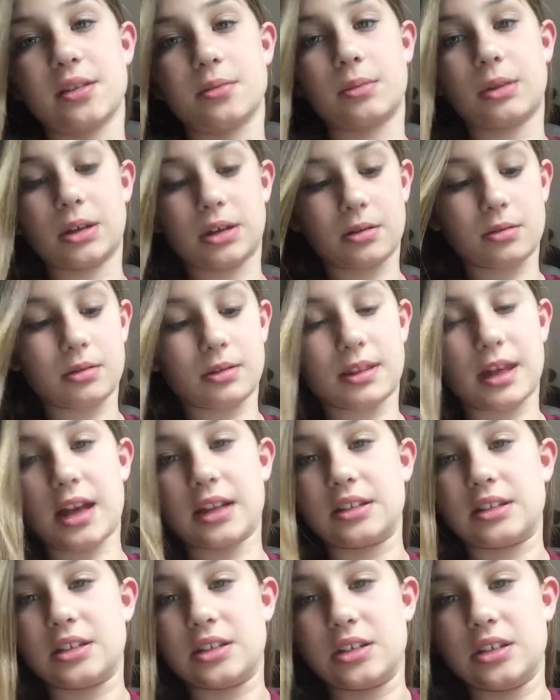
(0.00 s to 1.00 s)
I'm like,
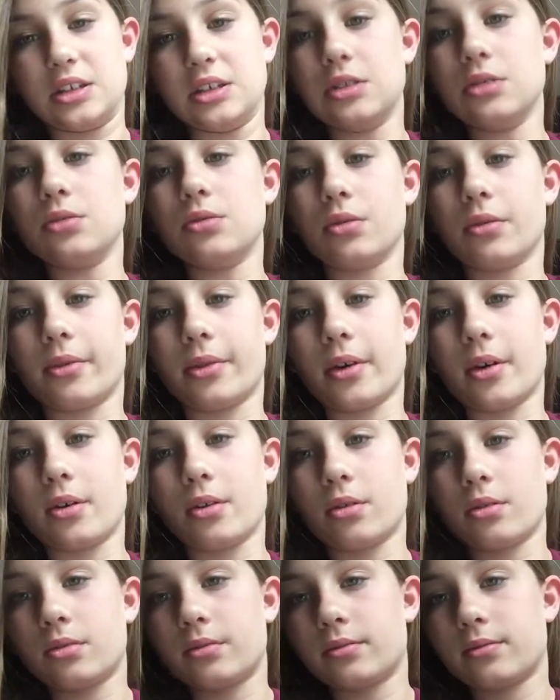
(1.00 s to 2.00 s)
that's you
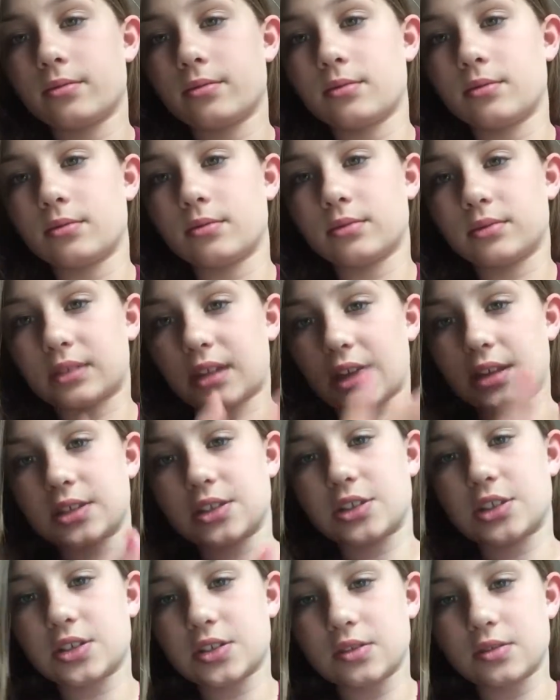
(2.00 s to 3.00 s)
though.
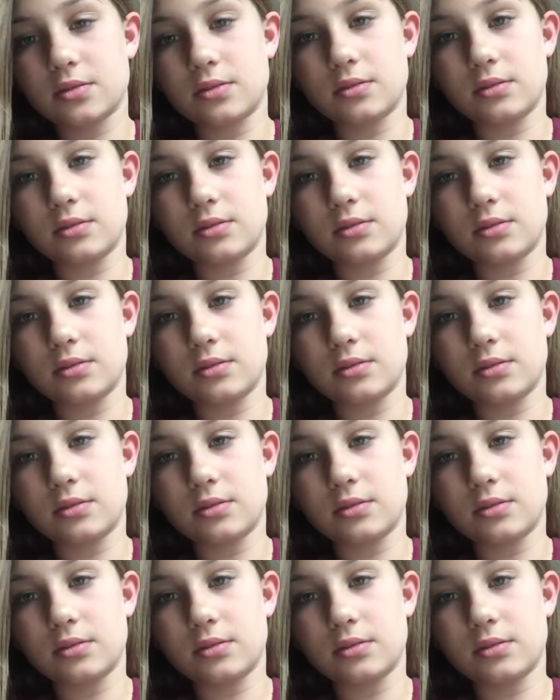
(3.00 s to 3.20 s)
That's